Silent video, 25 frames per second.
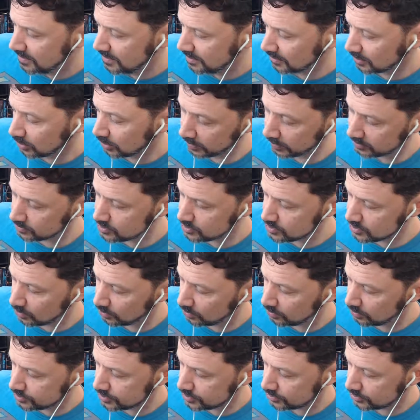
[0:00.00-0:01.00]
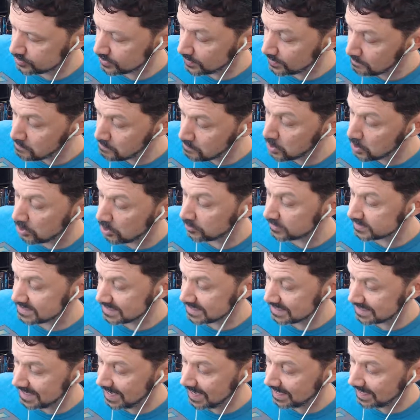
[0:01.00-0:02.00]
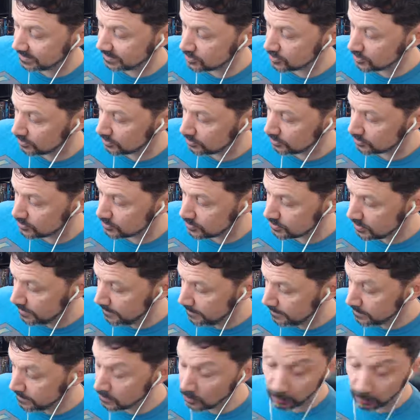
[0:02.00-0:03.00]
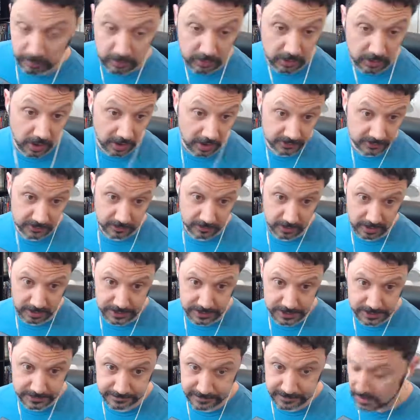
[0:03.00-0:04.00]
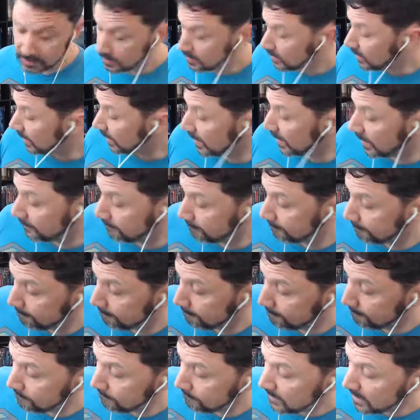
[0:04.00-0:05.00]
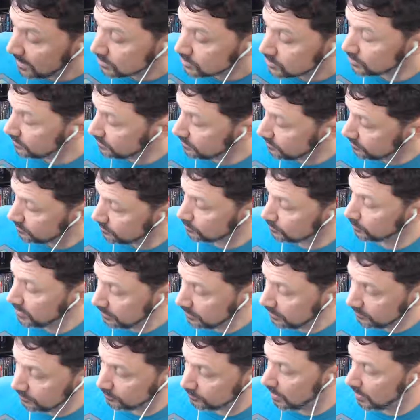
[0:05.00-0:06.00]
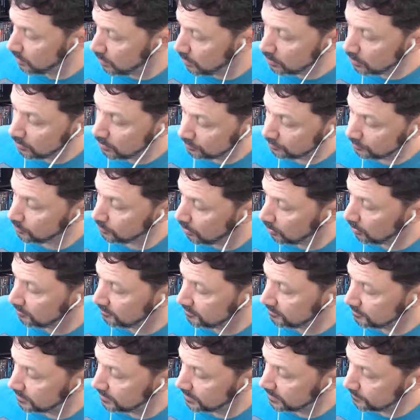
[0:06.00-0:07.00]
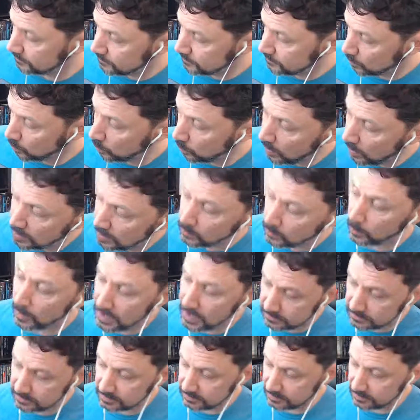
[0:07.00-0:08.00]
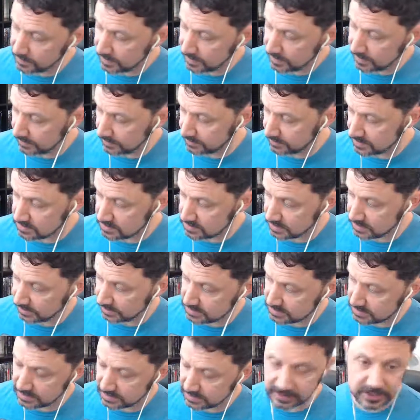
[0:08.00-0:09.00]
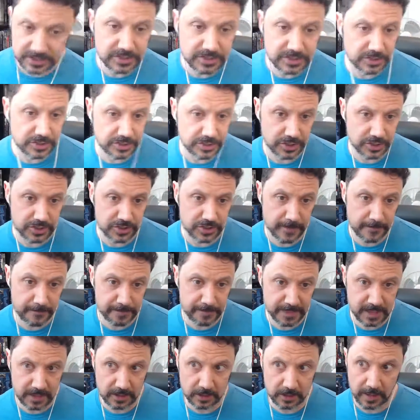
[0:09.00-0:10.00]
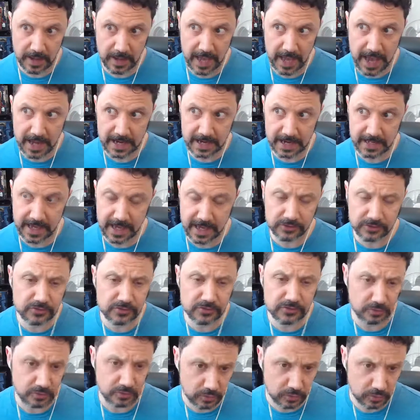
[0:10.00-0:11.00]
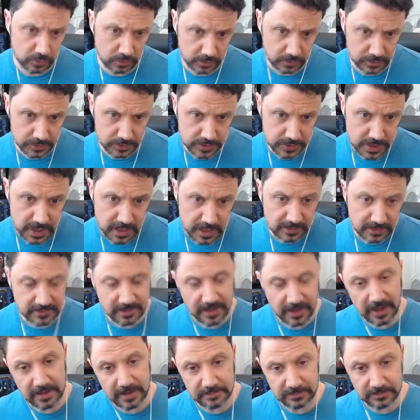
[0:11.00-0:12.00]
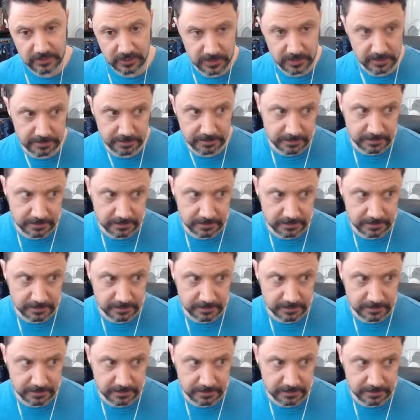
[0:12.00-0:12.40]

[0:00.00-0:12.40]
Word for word: Loyal soldiers, murderous gangsters, noble entourage. Um, so the re- I won't go through all of them, but one way to think of these things, in addition to just you know adding extra rules to to